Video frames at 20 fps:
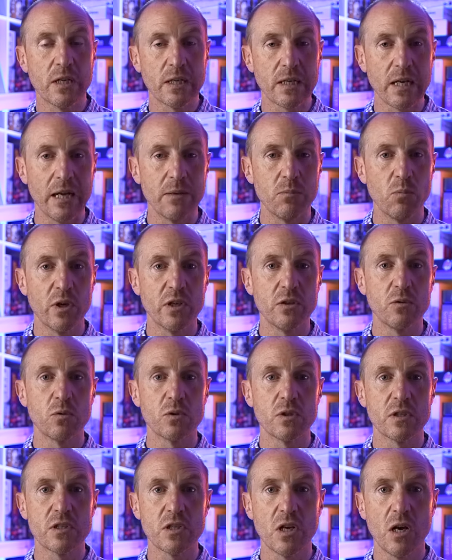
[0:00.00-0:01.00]
of the game where you'll
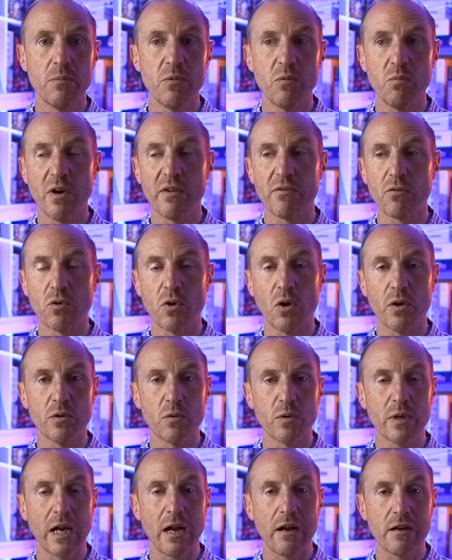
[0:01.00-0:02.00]
determine whether or not
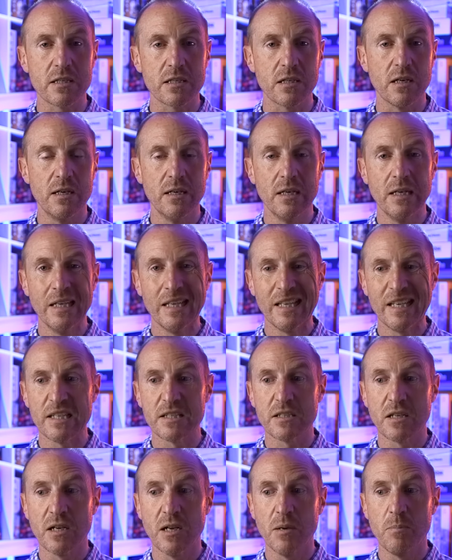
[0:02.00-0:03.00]
your character
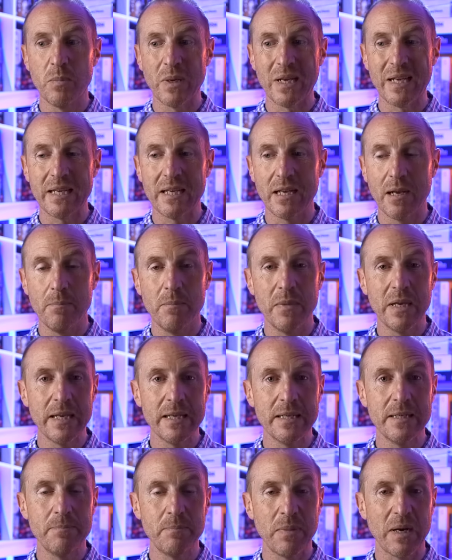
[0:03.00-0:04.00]
is going to be a
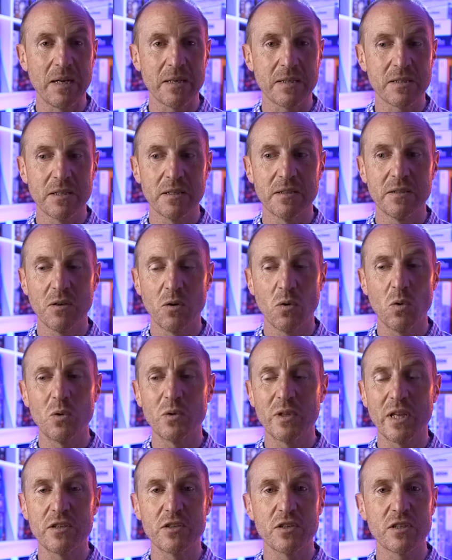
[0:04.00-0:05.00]
mean bastard or
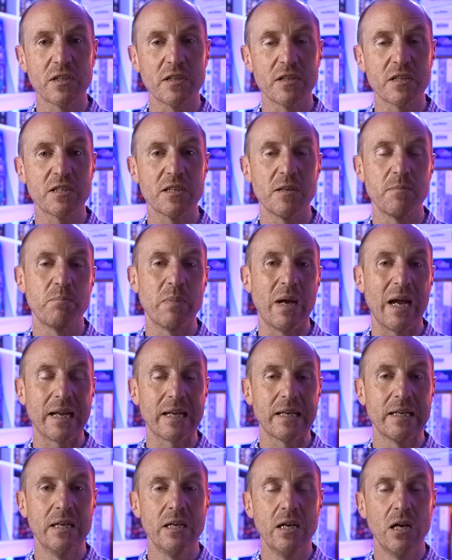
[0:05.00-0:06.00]
they're just going to sit
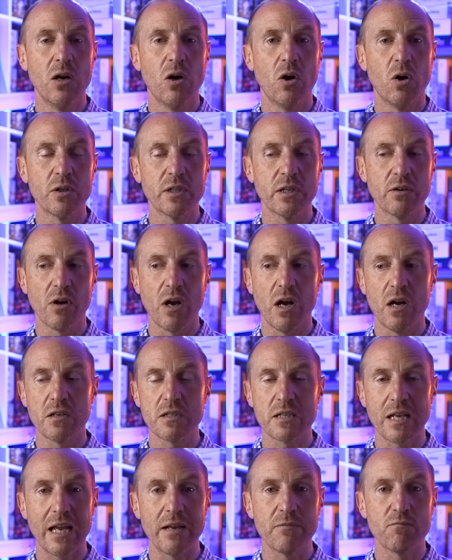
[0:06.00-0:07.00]
back on their
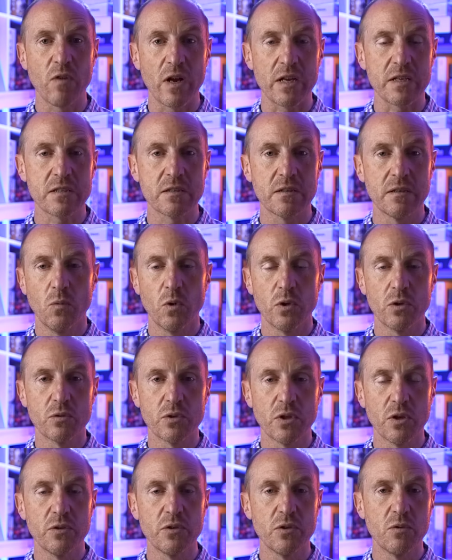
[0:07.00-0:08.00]
ass and rest. What you'll
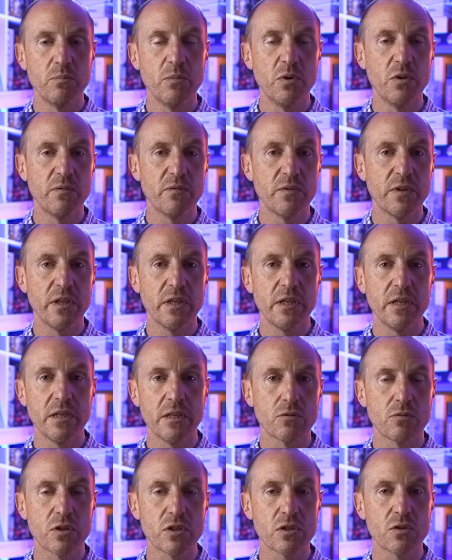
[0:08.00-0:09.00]
do, you'll move the
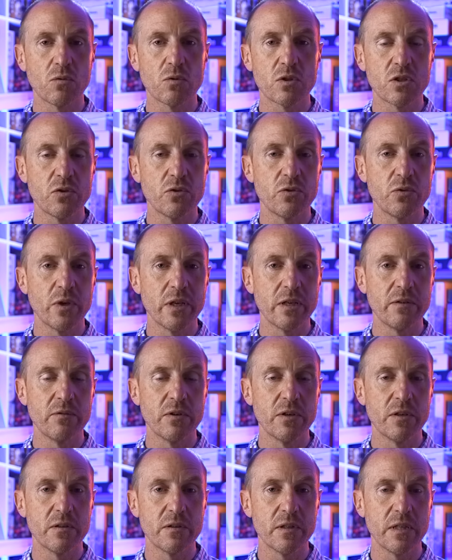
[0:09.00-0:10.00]
crystal to
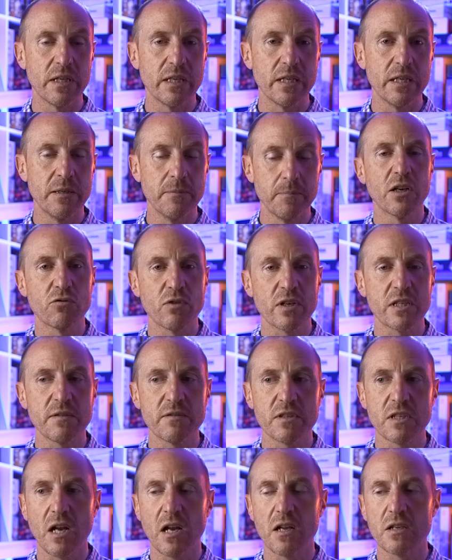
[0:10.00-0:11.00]
either the aggressive
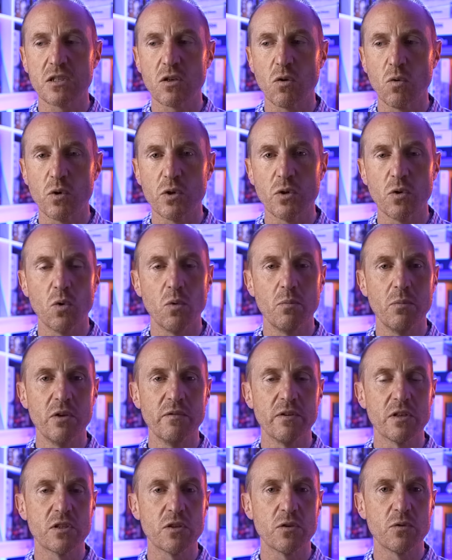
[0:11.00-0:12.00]
stance or you'll
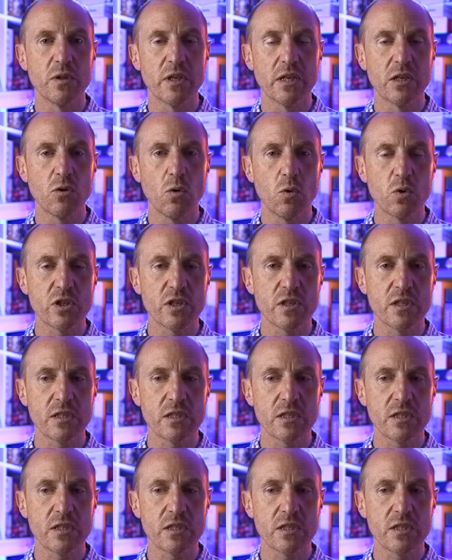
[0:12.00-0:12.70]
move it to the cautious